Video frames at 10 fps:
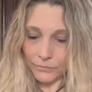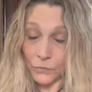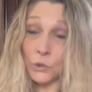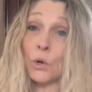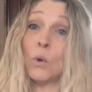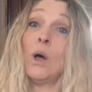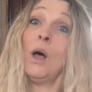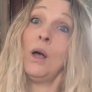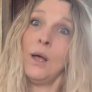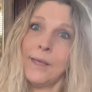so
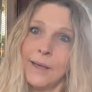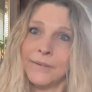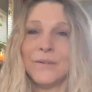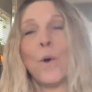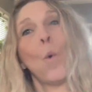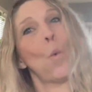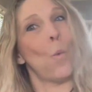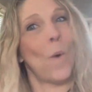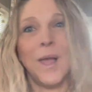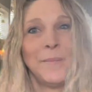Again,
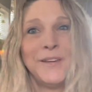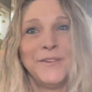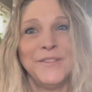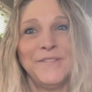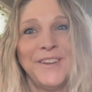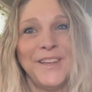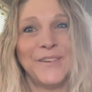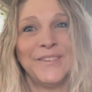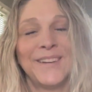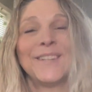why am I doing the video?
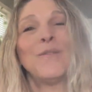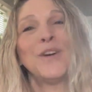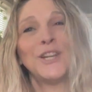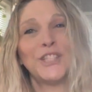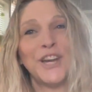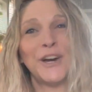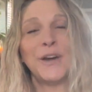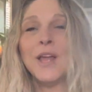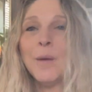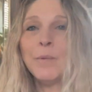Because I want to share.
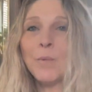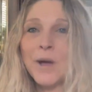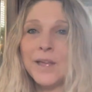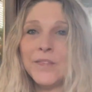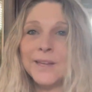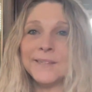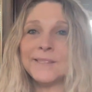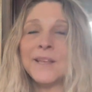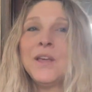But why this?